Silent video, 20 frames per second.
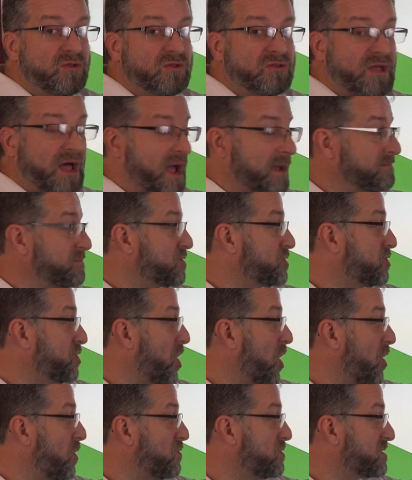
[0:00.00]
times
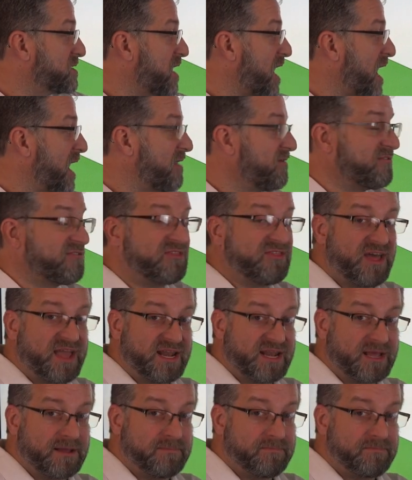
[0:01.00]
cosine of
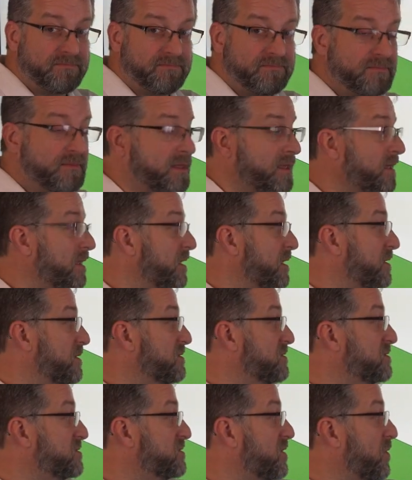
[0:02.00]
theta.
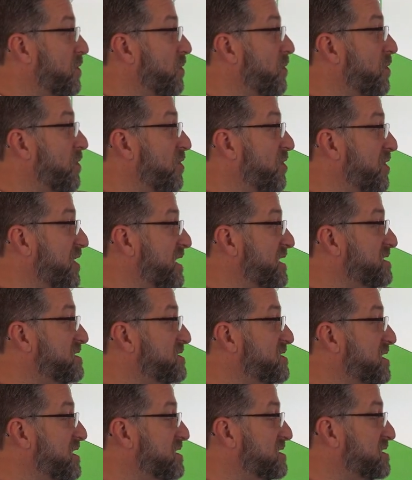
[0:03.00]
So
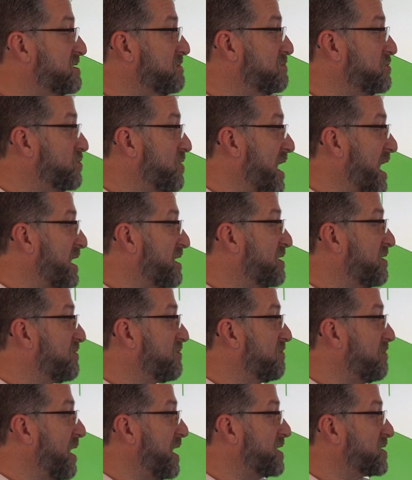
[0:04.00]
this is subtracted
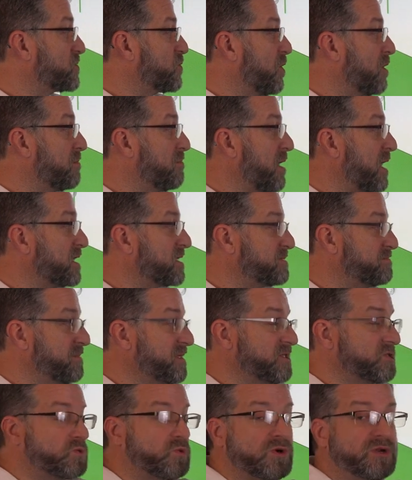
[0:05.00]
from a squared minus
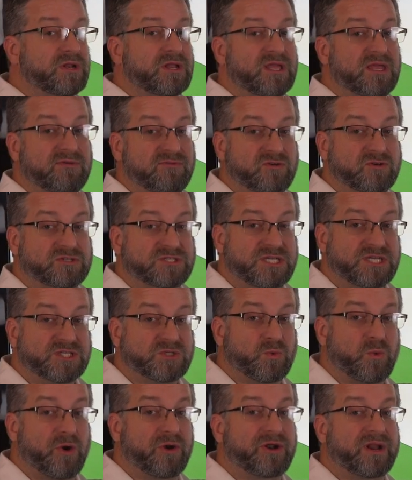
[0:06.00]
b squared to give you c
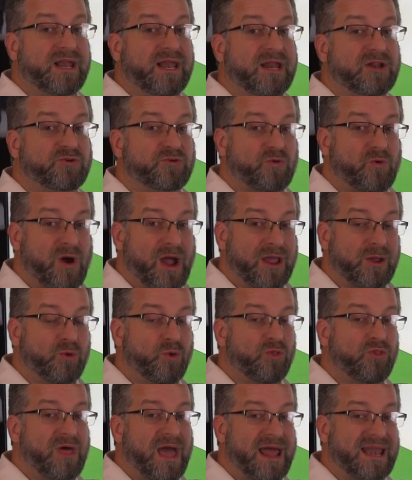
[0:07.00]
squared in a
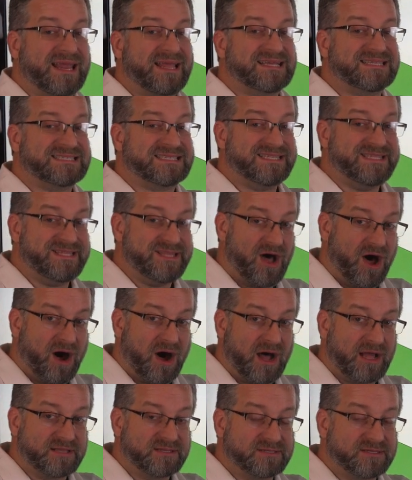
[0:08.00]
triangle that is
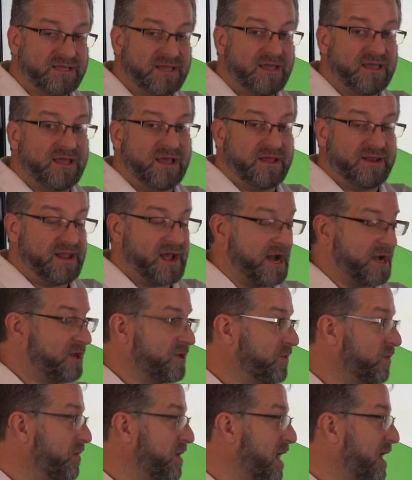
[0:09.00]
not a 90
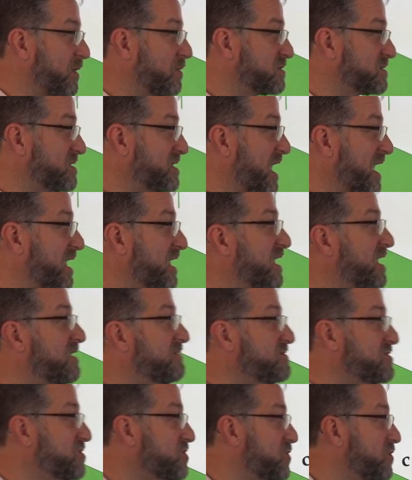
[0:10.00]
degree angle. So that
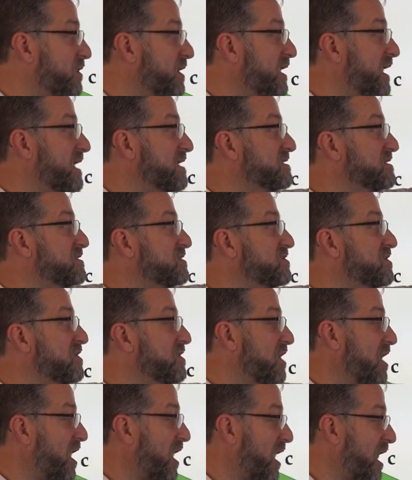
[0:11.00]
gives you, in essence,
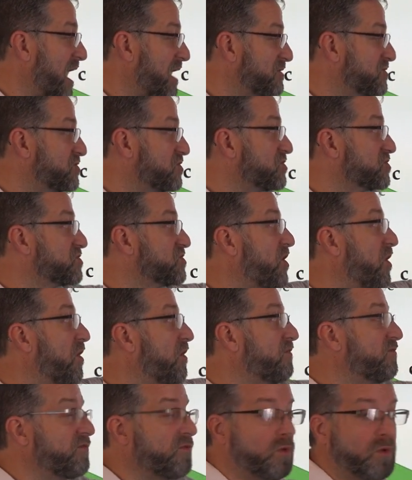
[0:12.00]
allows you to
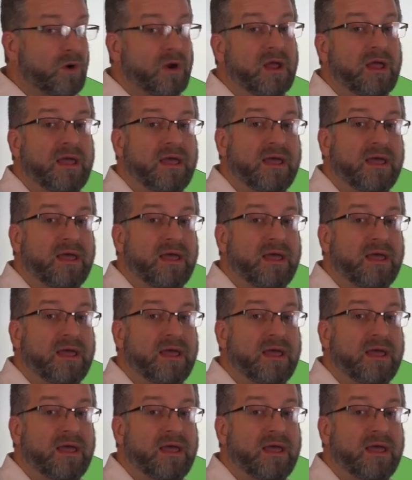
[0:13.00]
solve for